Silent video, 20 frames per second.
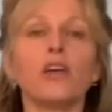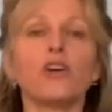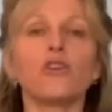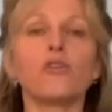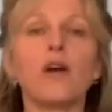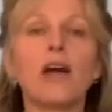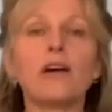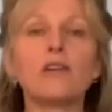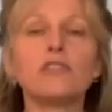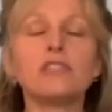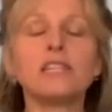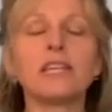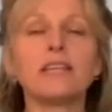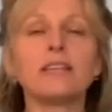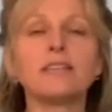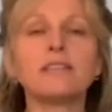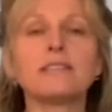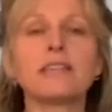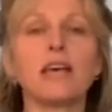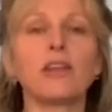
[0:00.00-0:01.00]

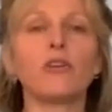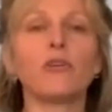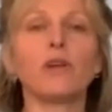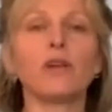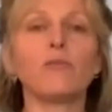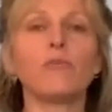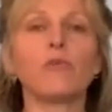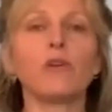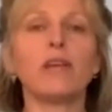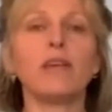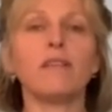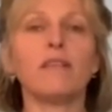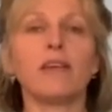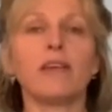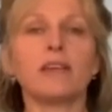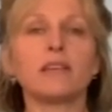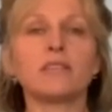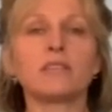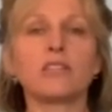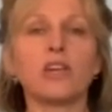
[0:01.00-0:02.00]
grounding, centering,
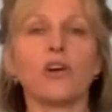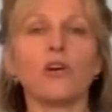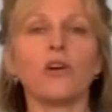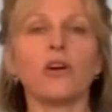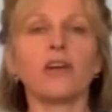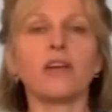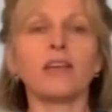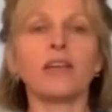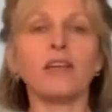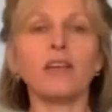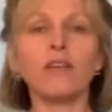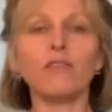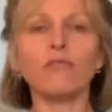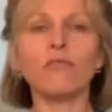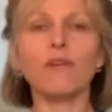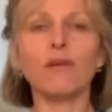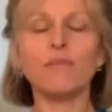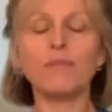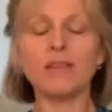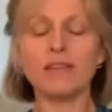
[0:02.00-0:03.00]
breathing. So
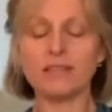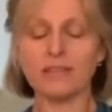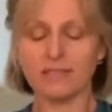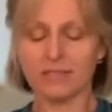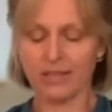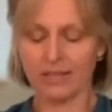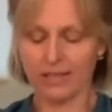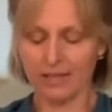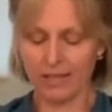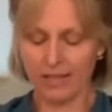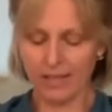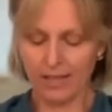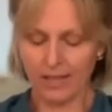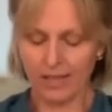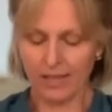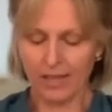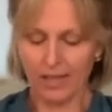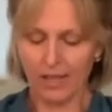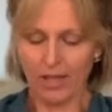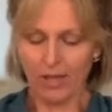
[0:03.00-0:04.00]
from this
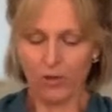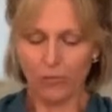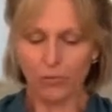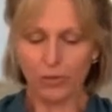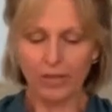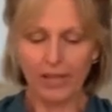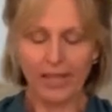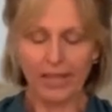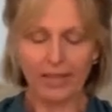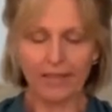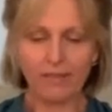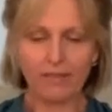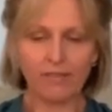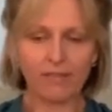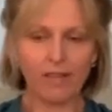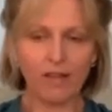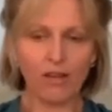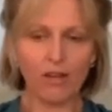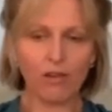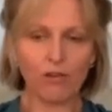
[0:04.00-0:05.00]
place
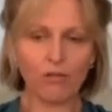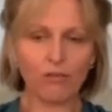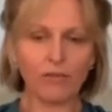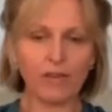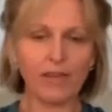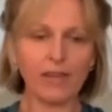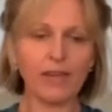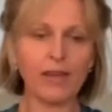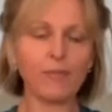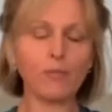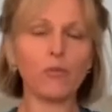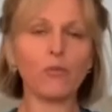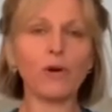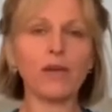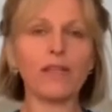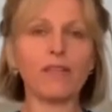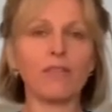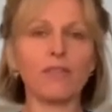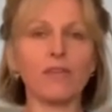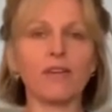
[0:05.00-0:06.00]
of hip
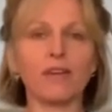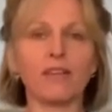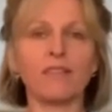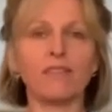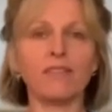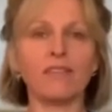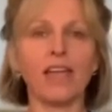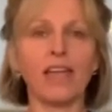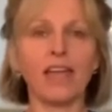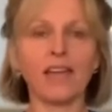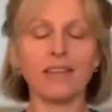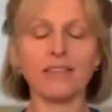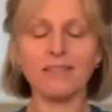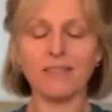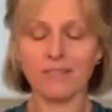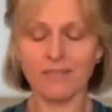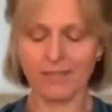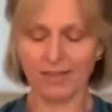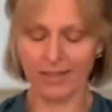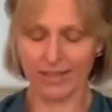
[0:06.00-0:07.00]
width
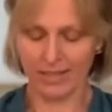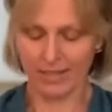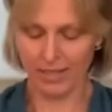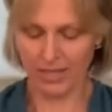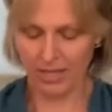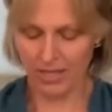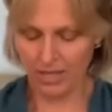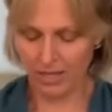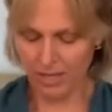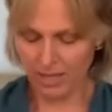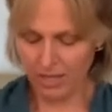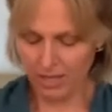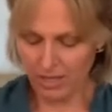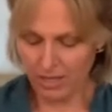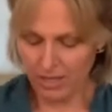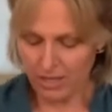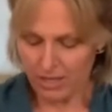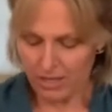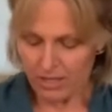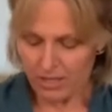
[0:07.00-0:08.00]
stance, you're
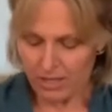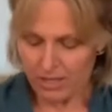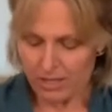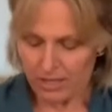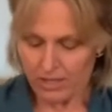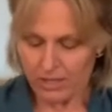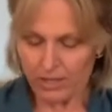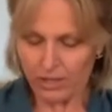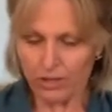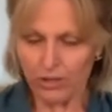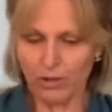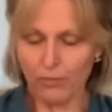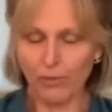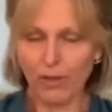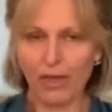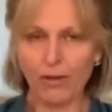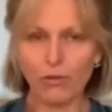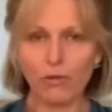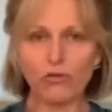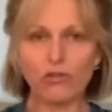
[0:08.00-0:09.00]
going to
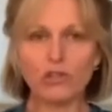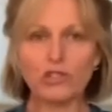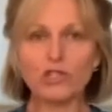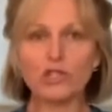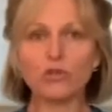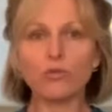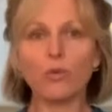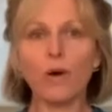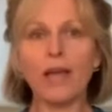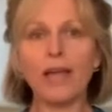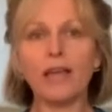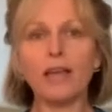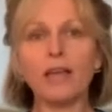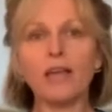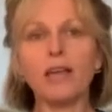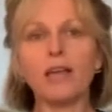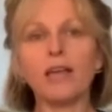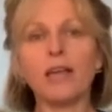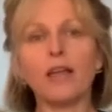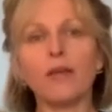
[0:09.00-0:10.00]
play with just
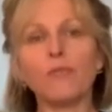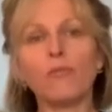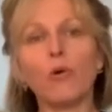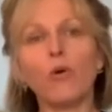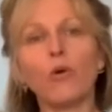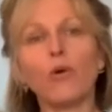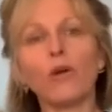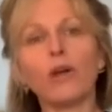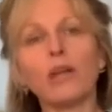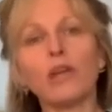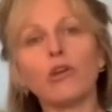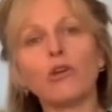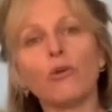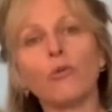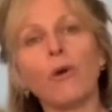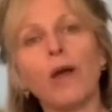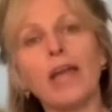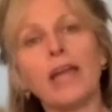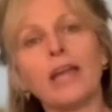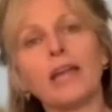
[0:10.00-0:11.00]
swaying and pouring your
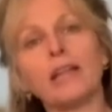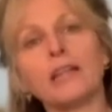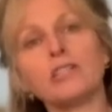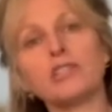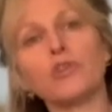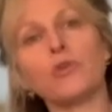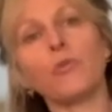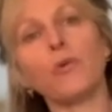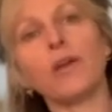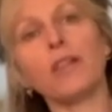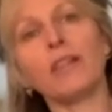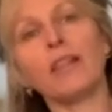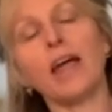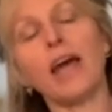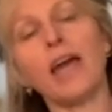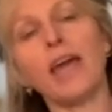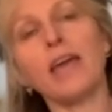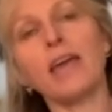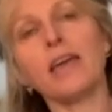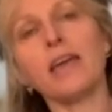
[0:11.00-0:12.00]
weight into one
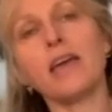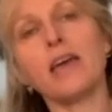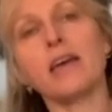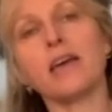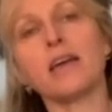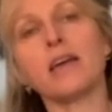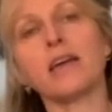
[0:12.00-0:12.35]
leg.